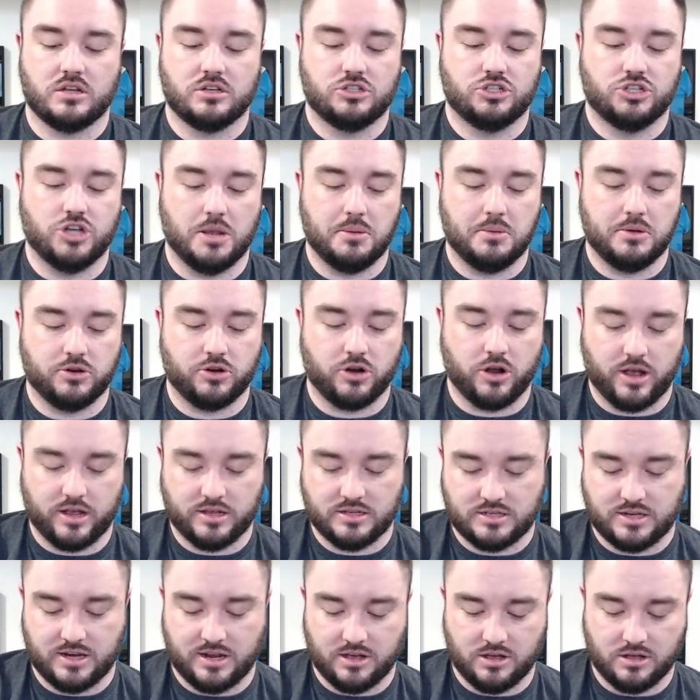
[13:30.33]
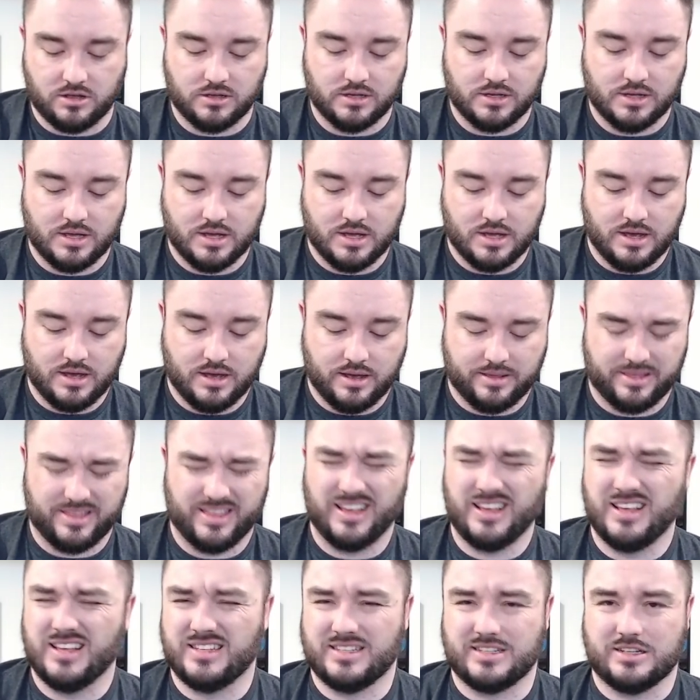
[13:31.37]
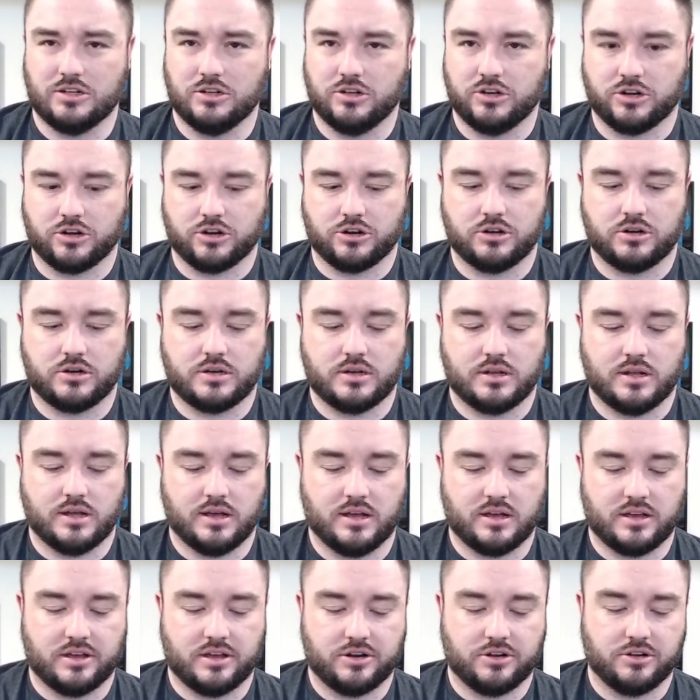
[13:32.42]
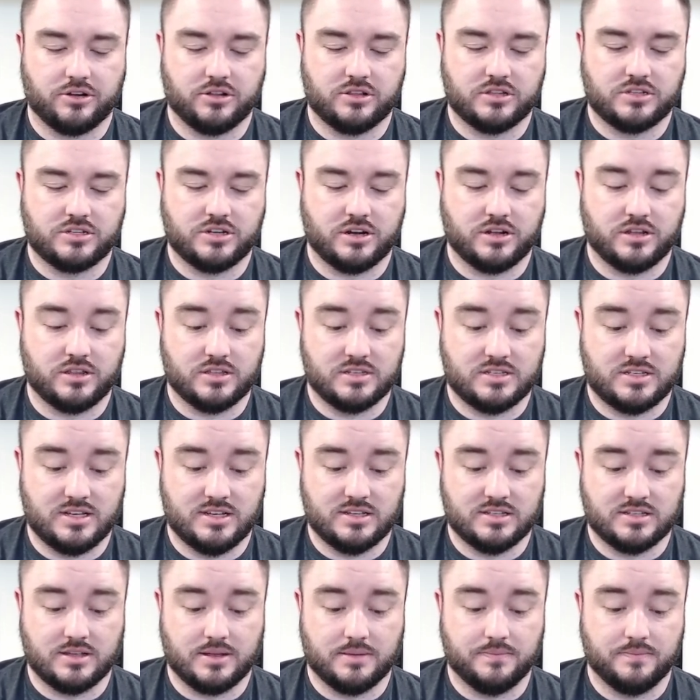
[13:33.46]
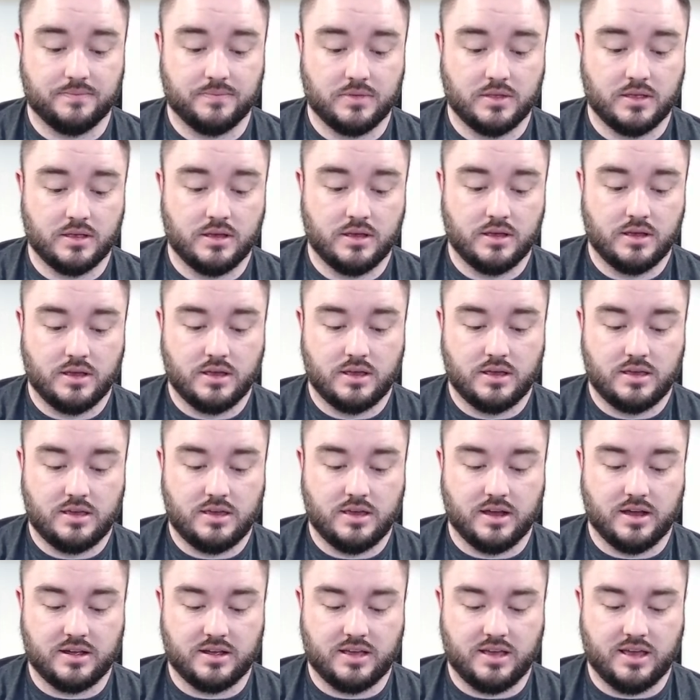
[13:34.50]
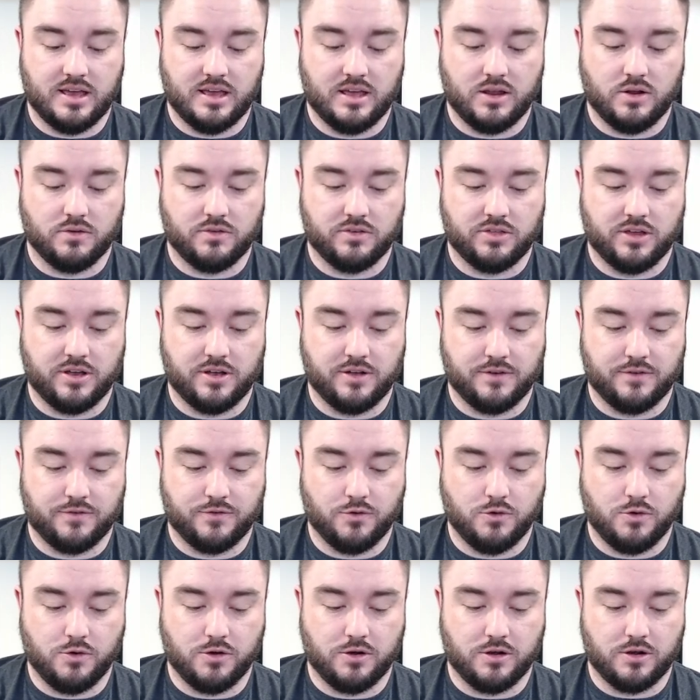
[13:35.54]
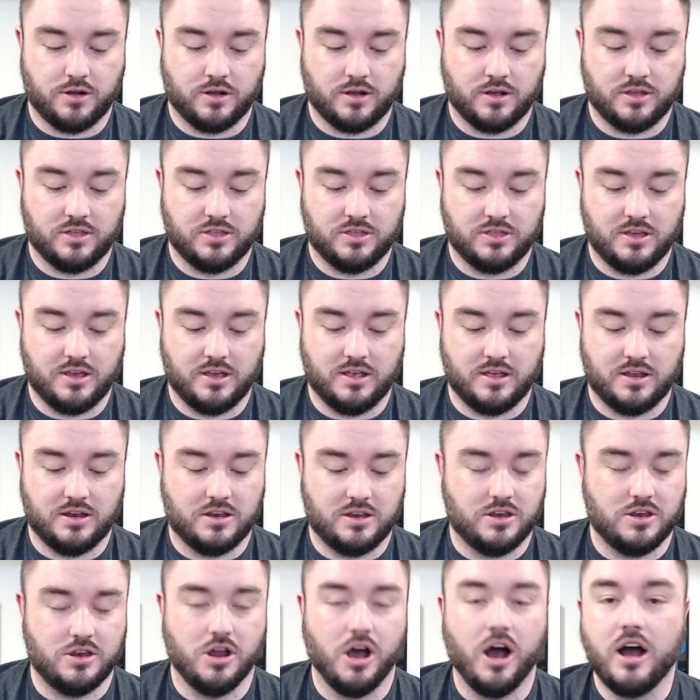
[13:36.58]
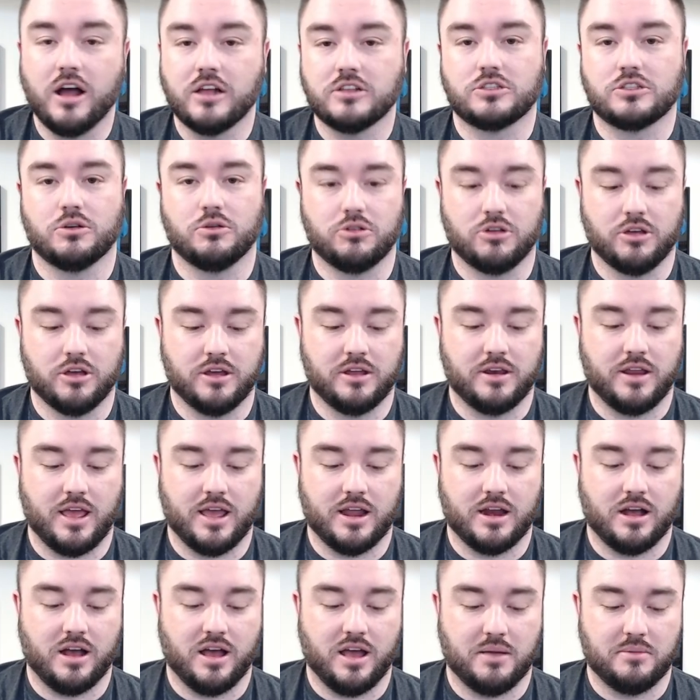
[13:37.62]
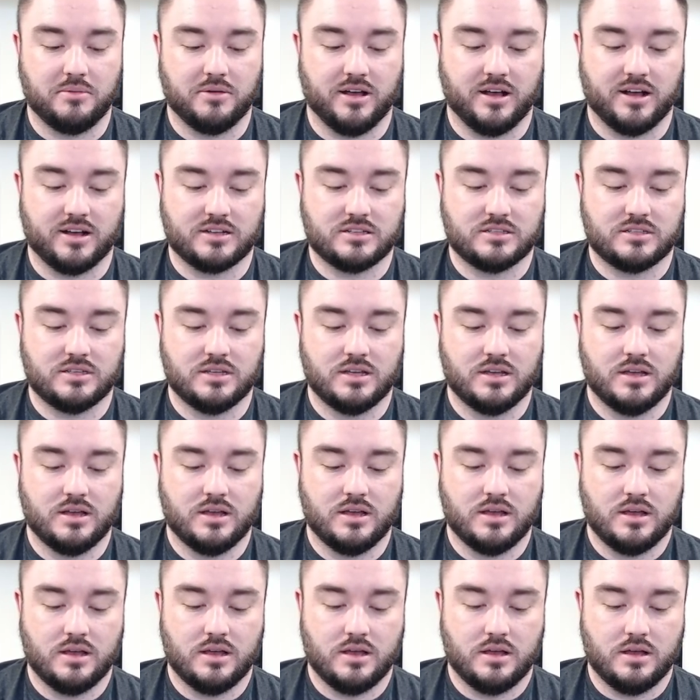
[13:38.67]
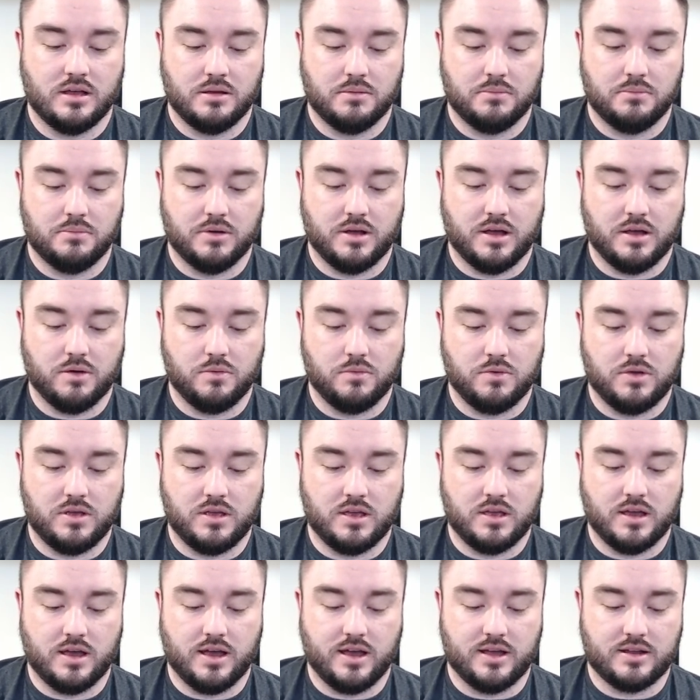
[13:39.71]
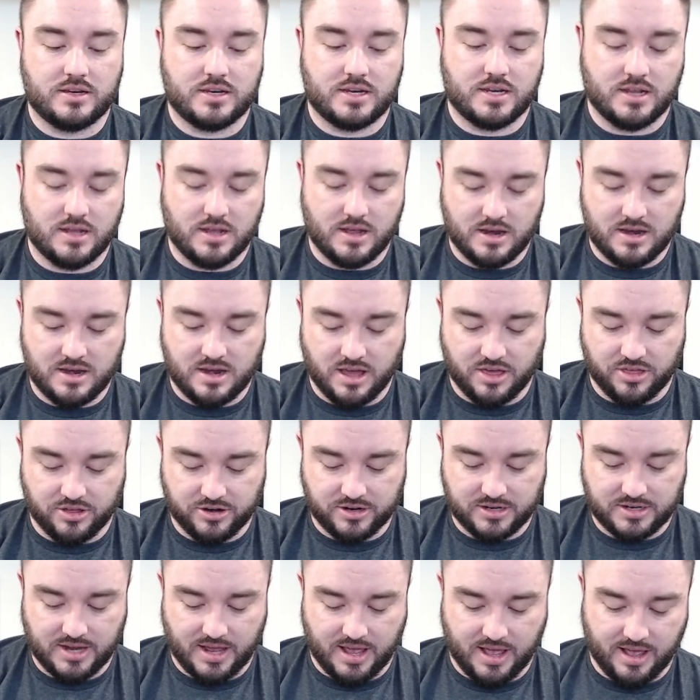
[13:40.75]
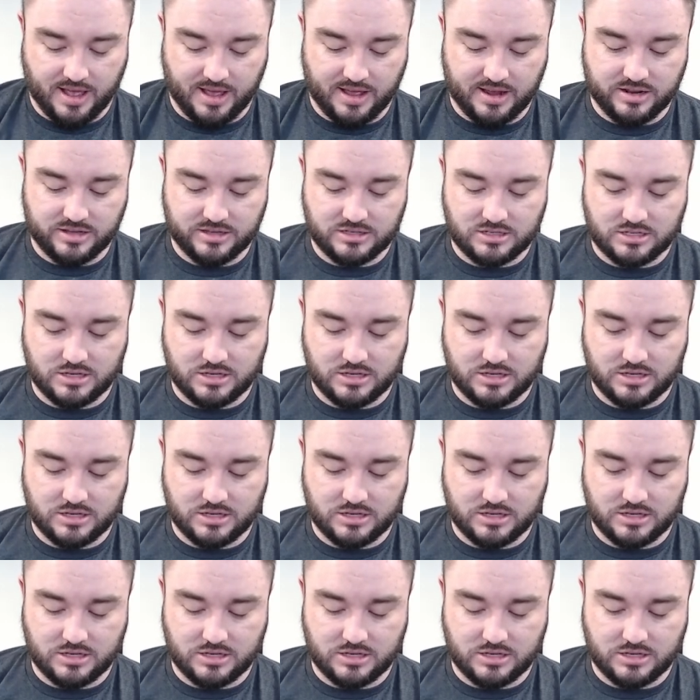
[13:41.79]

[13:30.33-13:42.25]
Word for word: Jamie Drysdale. I think he's still hurt. Uh, got hurt at the start of the season. Young kid over there for the not so good Anaheim Ducks. But we got another 10.